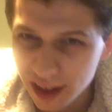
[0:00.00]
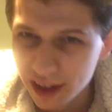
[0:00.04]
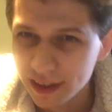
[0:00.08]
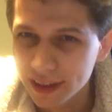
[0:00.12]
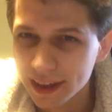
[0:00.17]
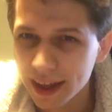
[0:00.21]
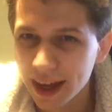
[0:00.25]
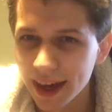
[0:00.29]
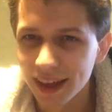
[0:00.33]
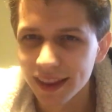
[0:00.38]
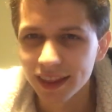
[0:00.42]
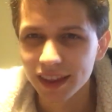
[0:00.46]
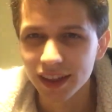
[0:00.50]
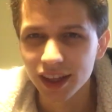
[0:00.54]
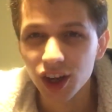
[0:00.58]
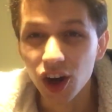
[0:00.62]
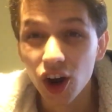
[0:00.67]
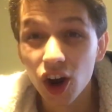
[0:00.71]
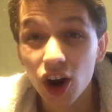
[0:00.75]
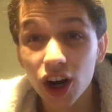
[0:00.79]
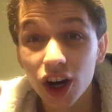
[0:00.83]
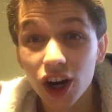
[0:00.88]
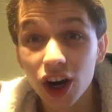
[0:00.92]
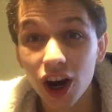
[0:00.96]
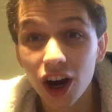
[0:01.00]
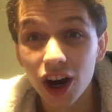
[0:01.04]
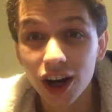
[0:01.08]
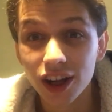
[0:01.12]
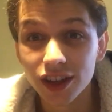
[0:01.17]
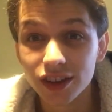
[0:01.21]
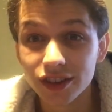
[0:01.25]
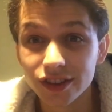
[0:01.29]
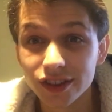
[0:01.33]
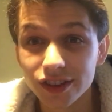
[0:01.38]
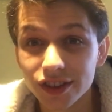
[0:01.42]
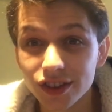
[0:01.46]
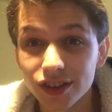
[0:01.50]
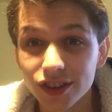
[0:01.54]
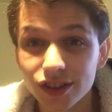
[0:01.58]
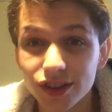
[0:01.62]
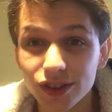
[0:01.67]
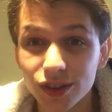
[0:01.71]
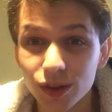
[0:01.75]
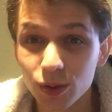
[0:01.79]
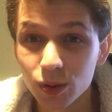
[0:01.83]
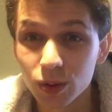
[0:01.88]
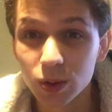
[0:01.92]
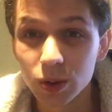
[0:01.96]
that the
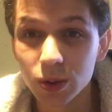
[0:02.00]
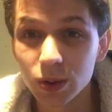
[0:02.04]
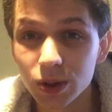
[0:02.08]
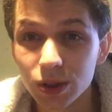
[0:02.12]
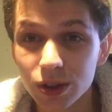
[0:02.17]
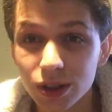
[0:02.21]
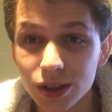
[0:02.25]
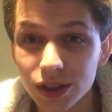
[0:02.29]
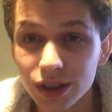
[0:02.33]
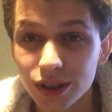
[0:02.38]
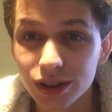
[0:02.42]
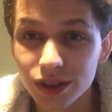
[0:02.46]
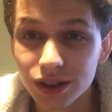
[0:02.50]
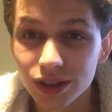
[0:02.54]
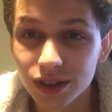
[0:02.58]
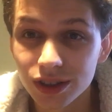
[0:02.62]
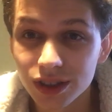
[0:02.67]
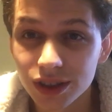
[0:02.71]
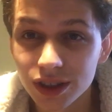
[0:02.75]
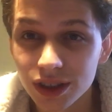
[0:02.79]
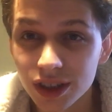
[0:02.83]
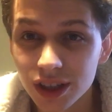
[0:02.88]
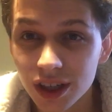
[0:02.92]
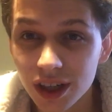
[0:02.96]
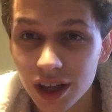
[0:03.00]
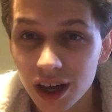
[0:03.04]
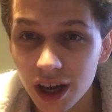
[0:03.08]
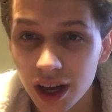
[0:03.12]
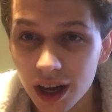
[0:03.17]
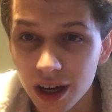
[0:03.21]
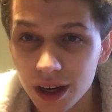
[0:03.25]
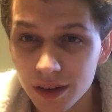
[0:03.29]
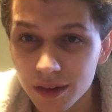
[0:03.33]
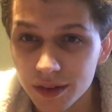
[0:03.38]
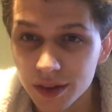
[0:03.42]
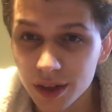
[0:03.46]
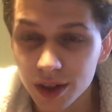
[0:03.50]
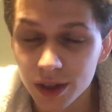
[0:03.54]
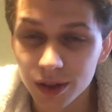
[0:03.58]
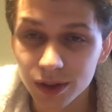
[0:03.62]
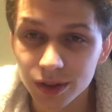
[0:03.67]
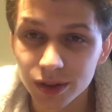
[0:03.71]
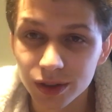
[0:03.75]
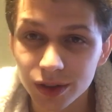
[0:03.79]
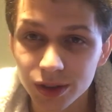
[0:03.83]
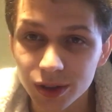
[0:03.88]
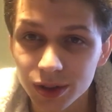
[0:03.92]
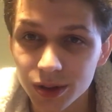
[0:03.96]
archons, the rulers of
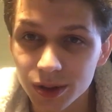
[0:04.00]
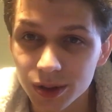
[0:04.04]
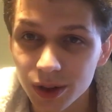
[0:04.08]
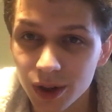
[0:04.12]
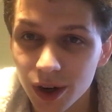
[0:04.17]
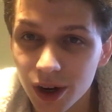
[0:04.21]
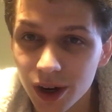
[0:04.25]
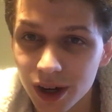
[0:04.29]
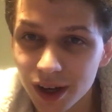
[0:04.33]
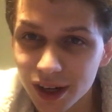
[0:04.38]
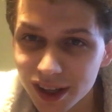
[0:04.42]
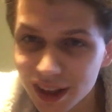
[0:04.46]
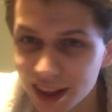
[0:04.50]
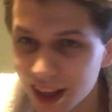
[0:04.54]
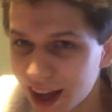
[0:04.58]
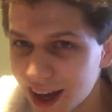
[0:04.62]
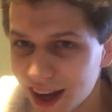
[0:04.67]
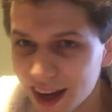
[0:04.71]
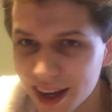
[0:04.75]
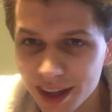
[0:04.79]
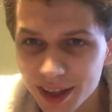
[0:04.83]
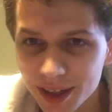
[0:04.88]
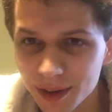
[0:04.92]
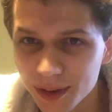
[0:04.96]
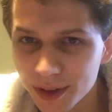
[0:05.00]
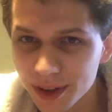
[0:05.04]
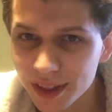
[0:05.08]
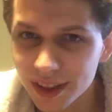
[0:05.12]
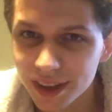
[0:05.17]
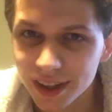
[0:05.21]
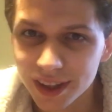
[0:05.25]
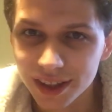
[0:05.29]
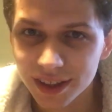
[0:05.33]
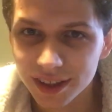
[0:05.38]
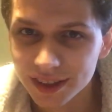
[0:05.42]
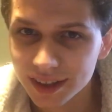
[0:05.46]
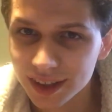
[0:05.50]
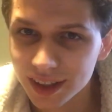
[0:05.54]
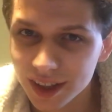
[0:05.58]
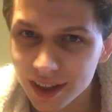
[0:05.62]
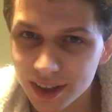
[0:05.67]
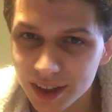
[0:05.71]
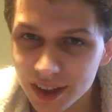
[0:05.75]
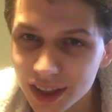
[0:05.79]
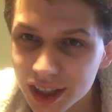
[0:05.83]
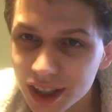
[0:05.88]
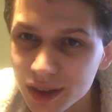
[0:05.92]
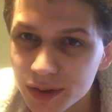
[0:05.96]
those who are aligned with things that
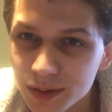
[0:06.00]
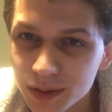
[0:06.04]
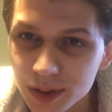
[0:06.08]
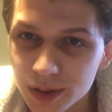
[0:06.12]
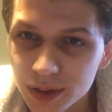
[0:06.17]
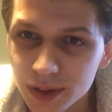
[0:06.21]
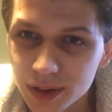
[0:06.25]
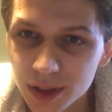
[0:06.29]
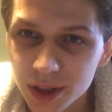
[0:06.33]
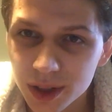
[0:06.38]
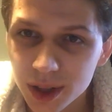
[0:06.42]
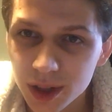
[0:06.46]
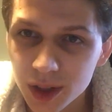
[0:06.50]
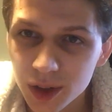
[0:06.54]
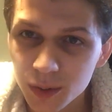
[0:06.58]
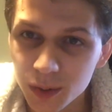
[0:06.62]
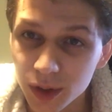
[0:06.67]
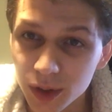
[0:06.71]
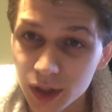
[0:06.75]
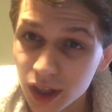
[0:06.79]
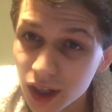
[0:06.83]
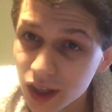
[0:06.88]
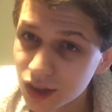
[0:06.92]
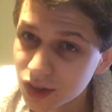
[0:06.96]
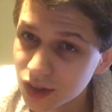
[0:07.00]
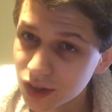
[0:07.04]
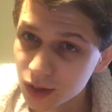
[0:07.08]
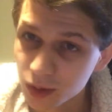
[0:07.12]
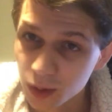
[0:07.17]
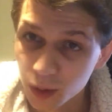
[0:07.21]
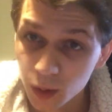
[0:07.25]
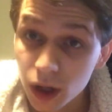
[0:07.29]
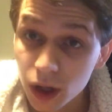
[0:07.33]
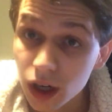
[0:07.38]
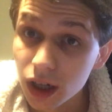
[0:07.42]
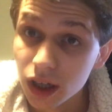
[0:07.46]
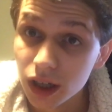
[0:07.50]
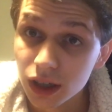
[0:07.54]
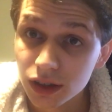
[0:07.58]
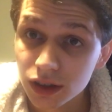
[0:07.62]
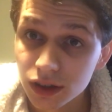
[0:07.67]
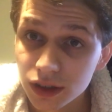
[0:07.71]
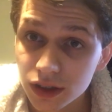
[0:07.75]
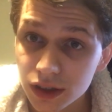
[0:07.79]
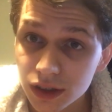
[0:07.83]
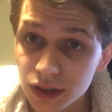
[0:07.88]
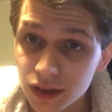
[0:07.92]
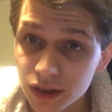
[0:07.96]
are evil, because it
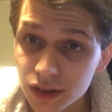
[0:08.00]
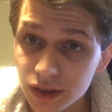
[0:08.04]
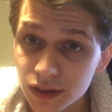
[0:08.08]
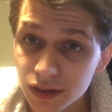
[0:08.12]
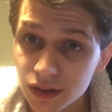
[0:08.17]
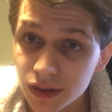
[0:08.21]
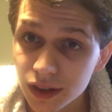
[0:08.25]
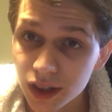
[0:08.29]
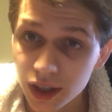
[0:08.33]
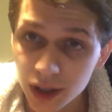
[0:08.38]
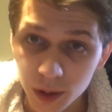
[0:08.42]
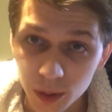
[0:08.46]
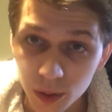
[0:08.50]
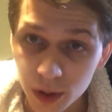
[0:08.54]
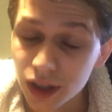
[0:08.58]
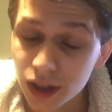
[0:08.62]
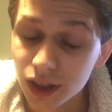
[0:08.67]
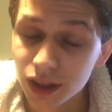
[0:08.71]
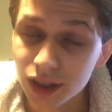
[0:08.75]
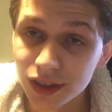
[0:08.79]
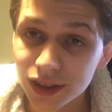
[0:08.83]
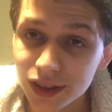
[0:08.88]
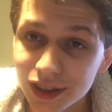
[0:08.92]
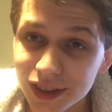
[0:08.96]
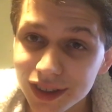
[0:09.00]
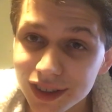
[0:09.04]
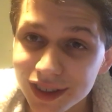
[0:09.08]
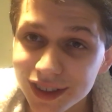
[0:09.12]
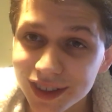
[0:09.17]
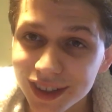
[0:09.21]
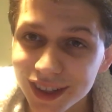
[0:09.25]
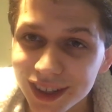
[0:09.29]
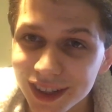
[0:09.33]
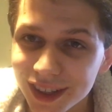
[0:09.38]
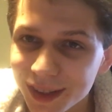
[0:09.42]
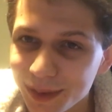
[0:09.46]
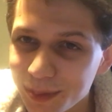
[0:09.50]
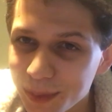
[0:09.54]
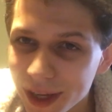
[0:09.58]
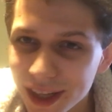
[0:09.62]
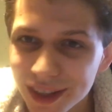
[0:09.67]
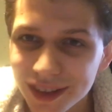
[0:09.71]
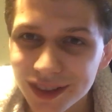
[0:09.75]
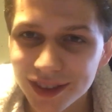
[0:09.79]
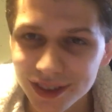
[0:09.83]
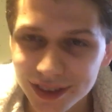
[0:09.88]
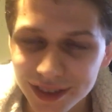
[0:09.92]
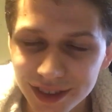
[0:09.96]
works. It works. It
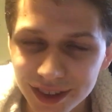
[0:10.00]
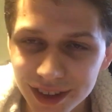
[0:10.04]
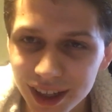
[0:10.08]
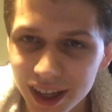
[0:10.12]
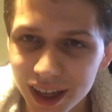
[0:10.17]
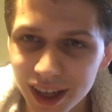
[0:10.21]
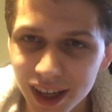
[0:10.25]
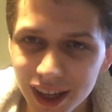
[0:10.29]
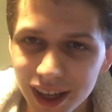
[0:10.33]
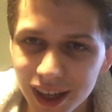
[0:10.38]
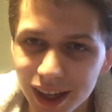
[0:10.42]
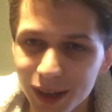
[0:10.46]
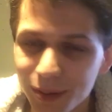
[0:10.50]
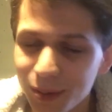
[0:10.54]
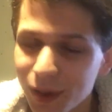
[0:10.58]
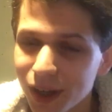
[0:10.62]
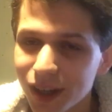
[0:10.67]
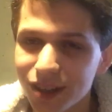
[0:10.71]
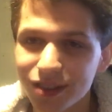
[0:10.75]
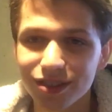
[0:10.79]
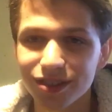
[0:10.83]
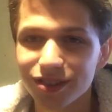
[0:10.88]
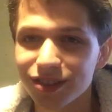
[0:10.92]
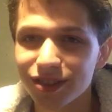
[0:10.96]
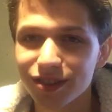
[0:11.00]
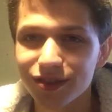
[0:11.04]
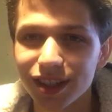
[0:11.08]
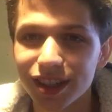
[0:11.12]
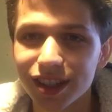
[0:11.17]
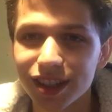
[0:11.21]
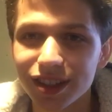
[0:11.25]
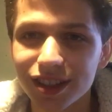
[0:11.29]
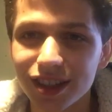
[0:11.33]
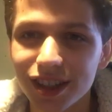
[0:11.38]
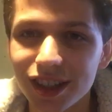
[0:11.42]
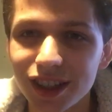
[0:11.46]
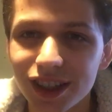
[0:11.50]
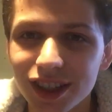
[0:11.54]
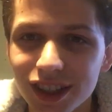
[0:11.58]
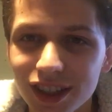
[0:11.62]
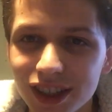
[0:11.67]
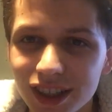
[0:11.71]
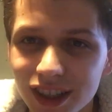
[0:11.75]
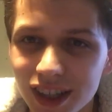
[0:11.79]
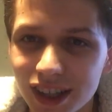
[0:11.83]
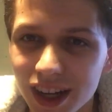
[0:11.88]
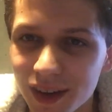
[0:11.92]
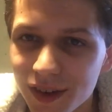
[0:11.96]
makes
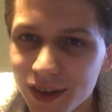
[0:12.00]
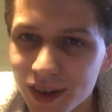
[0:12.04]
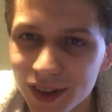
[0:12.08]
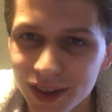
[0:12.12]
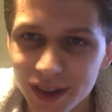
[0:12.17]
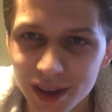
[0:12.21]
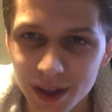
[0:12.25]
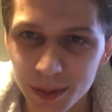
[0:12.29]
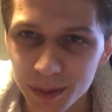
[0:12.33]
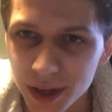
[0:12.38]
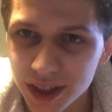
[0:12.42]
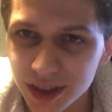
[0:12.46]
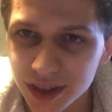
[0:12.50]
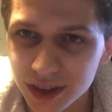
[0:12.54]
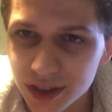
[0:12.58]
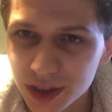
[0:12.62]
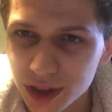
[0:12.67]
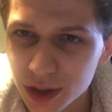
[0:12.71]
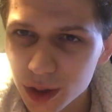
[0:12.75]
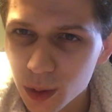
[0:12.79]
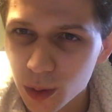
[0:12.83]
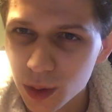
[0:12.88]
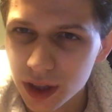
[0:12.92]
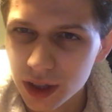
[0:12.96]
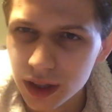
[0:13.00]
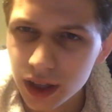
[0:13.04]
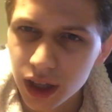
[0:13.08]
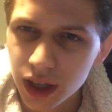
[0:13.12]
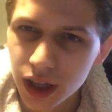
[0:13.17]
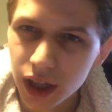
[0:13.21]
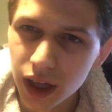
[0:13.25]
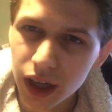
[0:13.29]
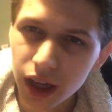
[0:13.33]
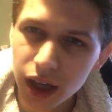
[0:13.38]
civilization and everything bend to your will.